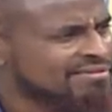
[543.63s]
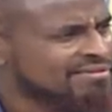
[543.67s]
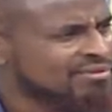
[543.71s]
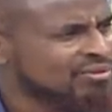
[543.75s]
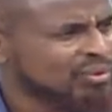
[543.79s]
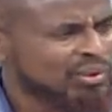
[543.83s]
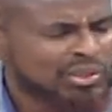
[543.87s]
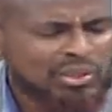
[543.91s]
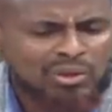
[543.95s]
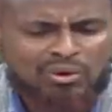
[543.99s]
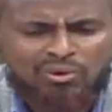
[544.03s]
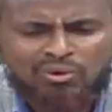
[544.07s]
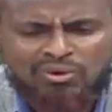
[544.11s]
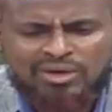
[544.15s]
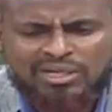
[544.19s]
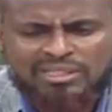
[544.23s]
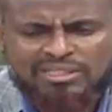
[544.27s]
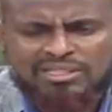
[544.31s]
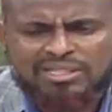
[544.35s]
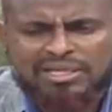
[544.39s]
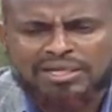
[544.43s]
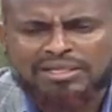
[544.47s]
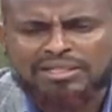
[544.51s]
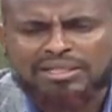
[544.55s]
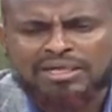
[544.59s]
When you look
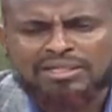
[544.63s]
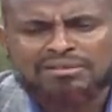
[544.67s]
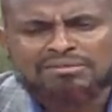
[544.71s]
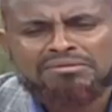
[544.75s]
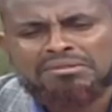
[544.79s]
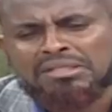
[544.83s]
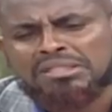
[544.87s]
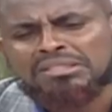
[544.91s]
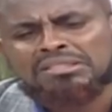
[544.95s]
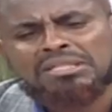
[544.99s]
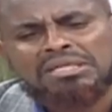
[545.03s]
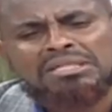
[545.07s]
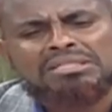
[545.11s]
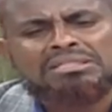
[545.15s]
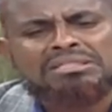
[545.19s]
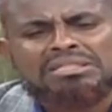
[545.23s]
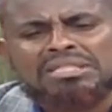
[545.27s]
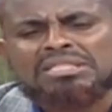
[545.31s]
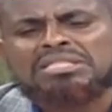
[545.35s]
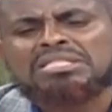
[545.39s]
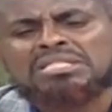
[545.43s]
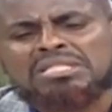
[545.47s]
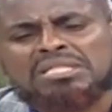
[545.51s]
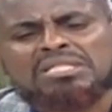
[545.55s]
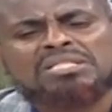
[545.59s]
at Kenya, they say
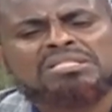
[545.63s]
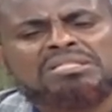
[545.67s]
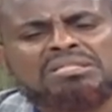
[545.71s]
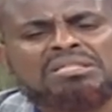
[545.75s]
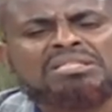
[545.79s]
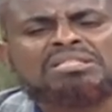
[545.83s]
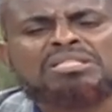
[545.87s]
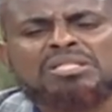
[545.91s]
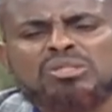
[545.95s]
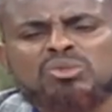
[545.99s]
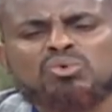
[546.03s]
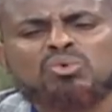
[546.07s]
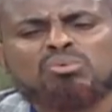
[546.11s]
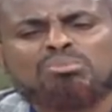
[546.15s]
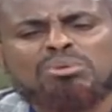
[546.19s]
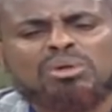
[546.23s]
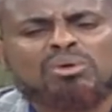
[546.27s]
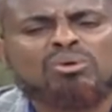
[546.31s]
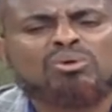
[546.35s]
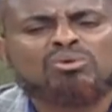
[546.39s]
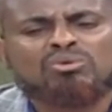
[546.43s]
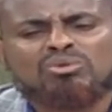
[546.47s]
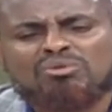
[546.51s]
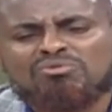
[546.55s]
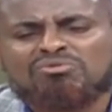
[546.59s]
60, 62
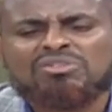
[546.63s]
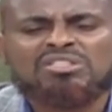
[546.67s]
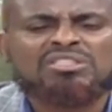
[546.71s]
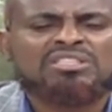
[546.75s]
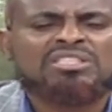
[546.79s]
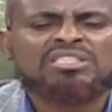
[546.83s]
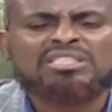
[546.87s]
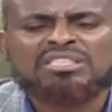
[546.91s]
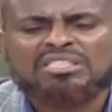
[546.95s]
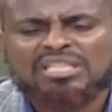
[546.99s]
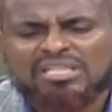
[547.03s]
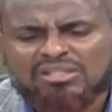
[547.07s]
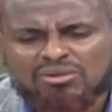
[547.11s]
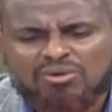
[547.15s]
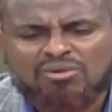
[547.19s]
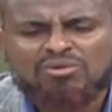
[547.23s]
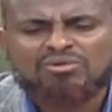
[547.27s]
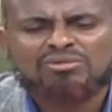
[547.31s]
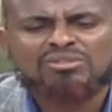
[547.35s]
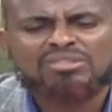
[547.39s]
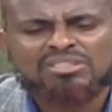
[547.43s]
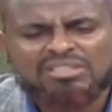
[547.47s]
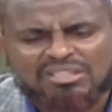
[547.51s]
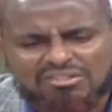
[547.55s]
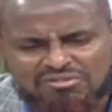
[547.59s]
because of disease and all
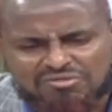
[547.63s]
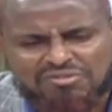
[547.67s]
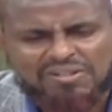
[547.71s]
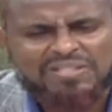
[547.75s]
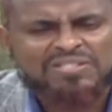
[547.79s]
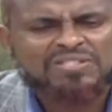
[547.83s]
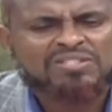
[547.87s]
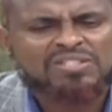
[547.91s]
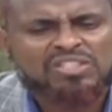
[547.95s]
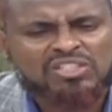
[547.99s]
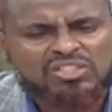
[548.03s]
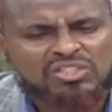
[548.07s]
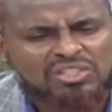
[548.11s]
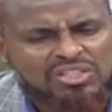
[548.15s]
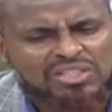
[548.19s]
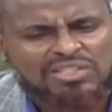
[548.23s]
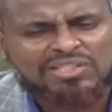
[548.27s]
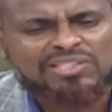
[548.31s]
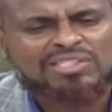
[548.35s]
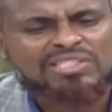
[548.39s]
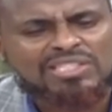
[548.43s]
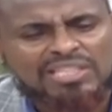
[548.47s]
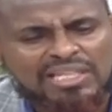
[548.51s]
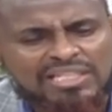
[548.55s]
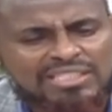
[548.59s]
this and frustration
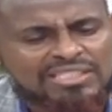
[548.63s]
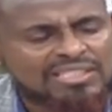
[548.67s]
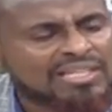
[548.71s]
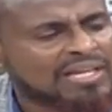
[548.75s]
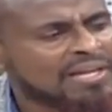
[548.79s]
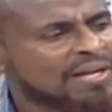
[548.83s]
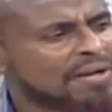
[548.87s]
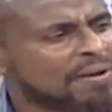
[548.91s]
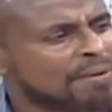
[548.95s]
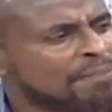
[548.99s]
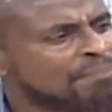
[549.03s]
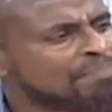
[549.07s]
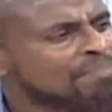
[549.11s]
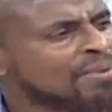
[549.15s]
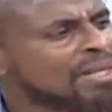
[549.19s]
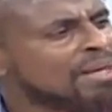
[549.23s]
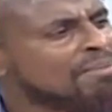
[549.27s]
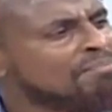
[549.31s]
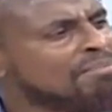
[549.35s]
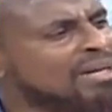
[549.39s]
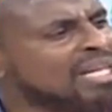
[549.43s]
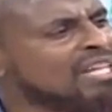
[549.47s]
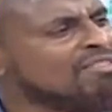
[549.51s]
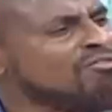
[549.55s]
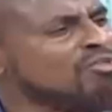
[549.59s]
and stress.
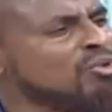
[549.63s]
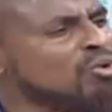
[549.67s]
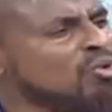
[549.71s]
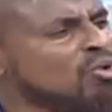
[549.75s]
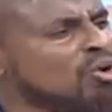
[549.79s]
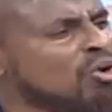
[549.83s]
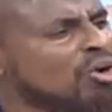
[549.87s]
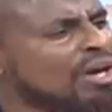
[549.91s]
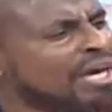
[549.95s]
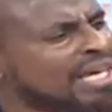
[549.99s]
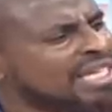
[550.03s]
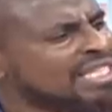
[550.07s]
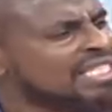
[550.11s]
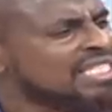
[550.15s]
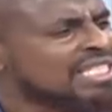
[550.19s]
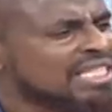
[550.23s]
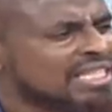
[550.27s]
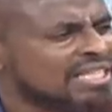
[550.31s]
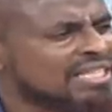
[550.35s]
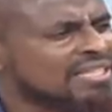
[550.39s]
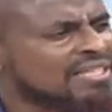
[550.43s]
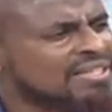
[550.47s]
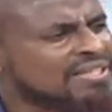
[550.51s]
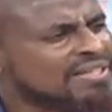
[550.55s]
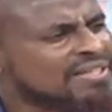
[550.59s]
But if you go
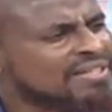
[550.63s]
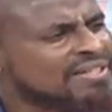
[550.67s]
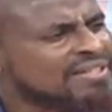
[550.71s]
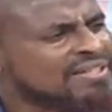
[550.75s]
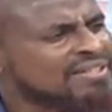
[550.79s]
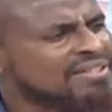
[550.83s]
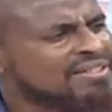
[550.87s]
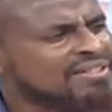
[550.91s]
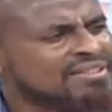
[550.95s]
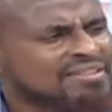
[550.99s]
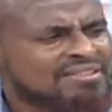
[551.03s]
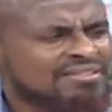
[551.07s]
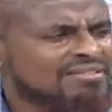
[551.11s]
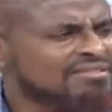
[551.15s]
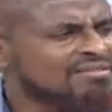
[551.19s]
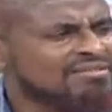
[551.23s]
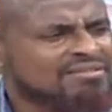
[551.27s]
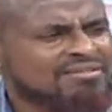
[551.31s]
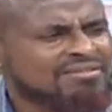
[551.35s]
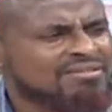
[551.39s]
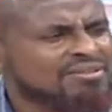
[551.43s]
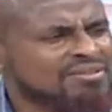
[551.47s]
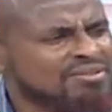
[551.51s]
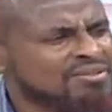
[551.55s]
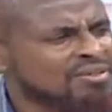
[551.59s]
80,
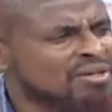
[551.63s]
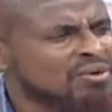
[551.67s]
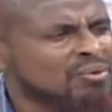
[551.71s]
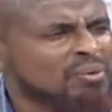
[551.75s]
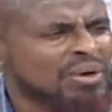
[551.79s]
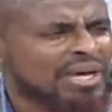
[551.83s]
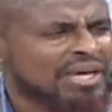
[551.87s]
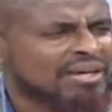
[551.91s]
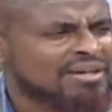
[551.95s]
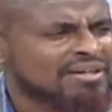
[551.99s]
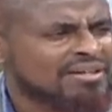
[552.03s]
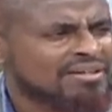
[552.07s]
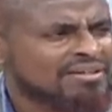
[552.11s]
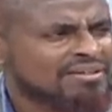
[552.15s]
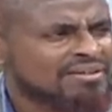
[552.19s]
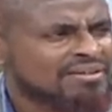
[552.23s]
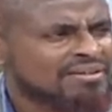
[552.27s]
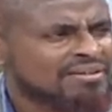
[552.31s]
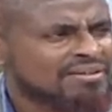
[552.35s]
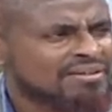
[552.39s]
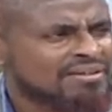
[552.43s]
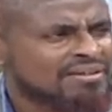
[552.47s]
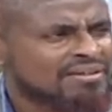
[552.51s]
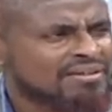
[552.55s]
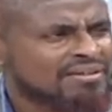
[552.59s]
you are weak.
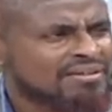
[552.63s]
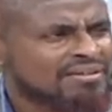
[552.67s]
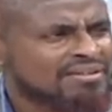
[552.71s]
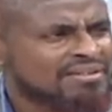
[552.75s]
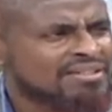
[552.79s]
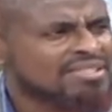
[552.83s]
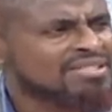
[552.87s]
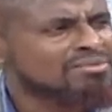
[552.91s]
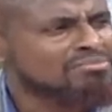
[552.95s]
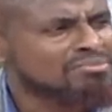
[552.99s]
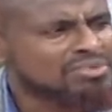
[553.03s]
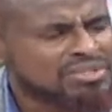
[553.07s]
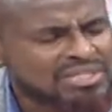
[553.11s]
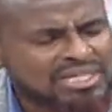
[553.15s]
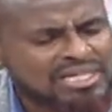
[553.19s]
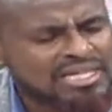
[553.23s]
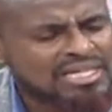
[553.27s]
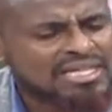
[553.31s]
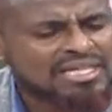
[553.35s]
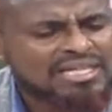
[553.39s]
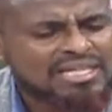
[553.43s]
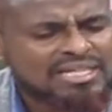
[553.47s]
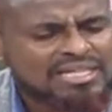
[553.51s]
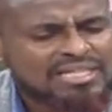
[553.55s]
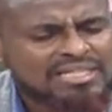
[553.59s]
This
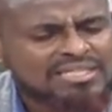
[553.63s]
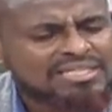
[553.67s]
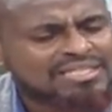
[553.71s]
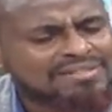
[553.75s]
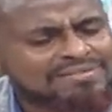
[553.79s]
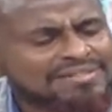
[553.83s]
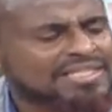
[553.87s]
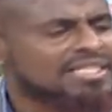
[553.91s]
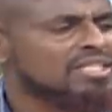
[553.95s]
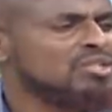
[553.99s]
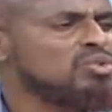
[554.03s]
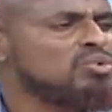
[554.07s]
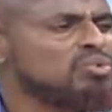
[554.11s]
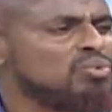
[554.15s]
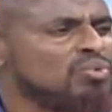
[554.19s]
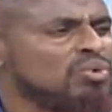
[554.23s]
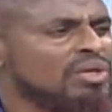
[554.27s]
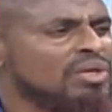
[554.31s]
mzee is 72.